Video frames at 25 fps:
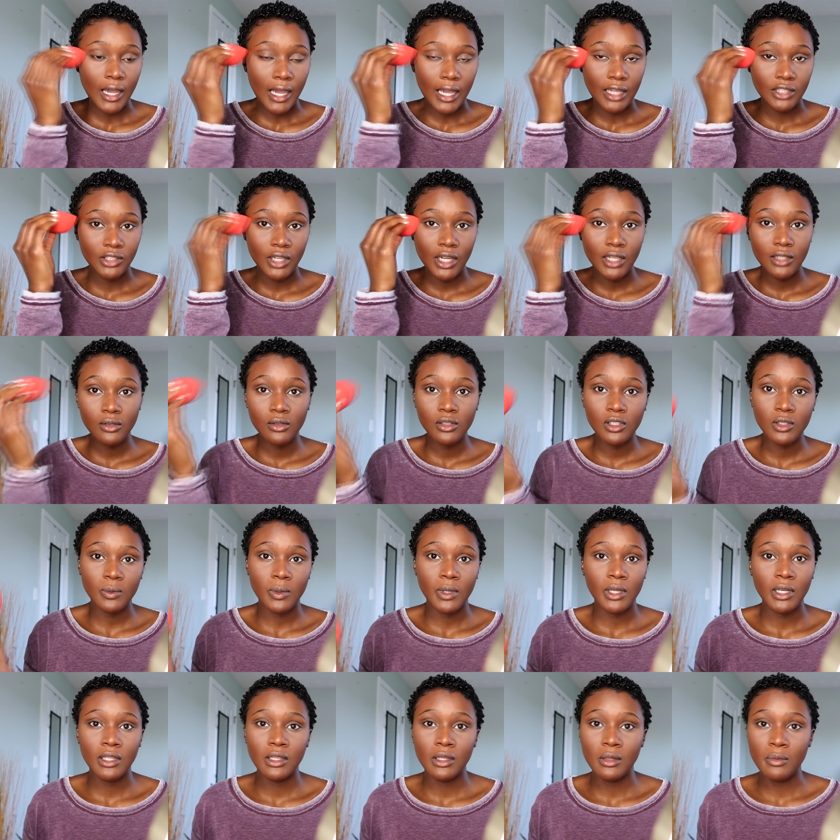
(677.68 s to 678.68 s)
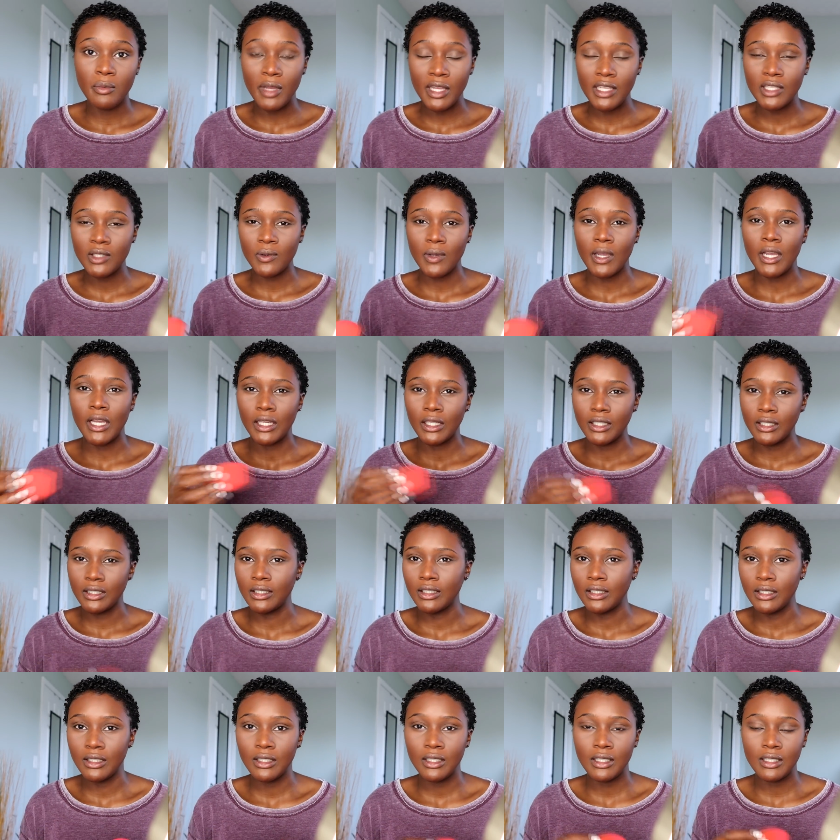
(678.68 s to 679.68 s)
I tried to explain in the best way I
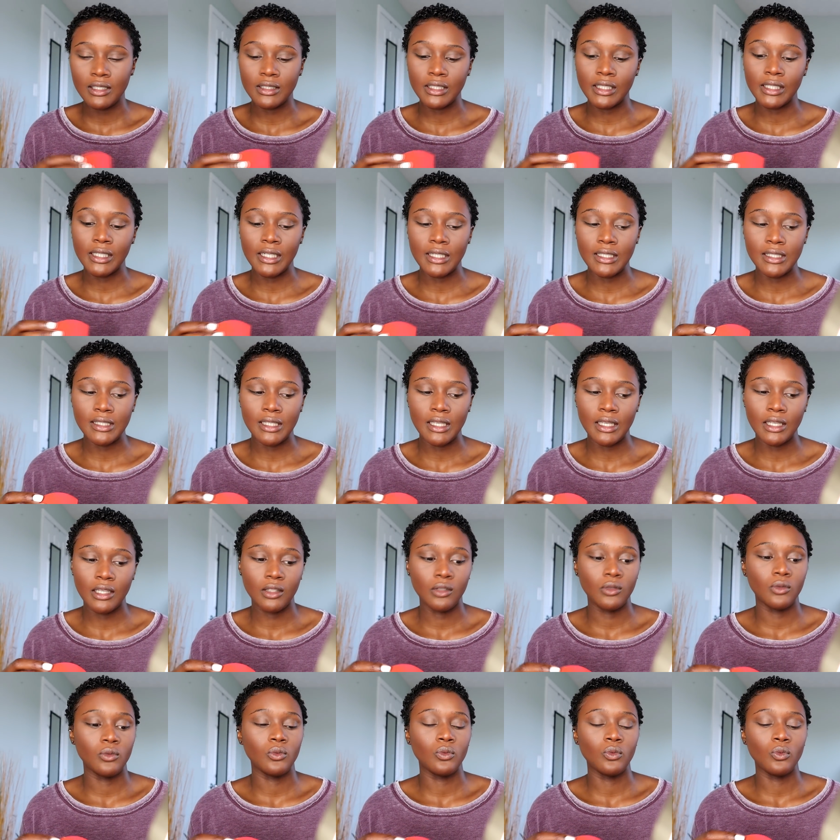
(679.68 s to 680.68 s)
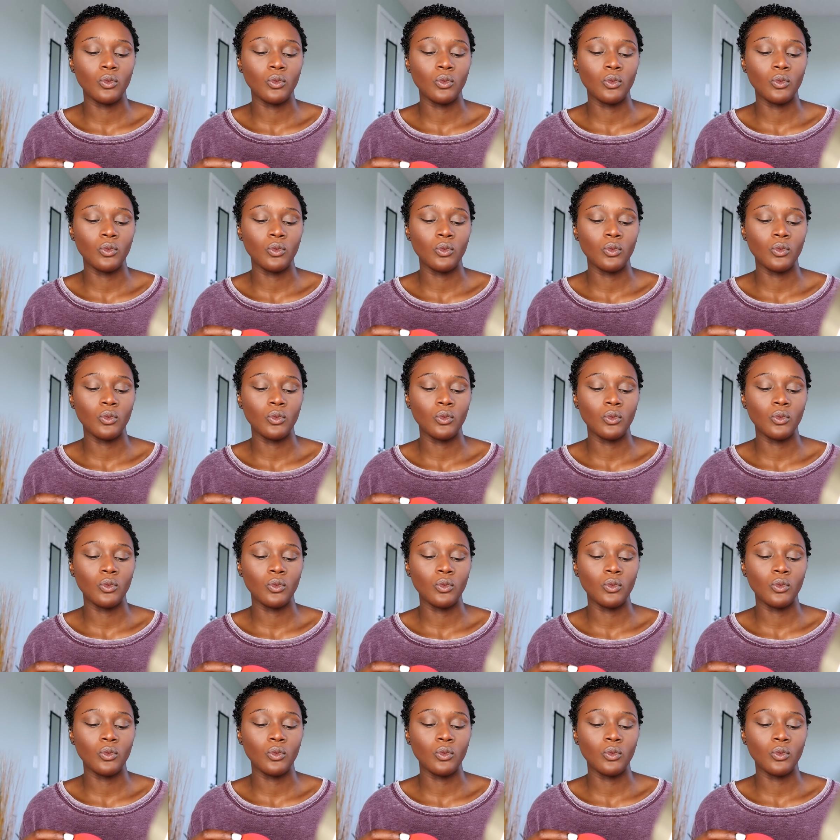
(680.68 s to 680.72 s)
could, because like I said,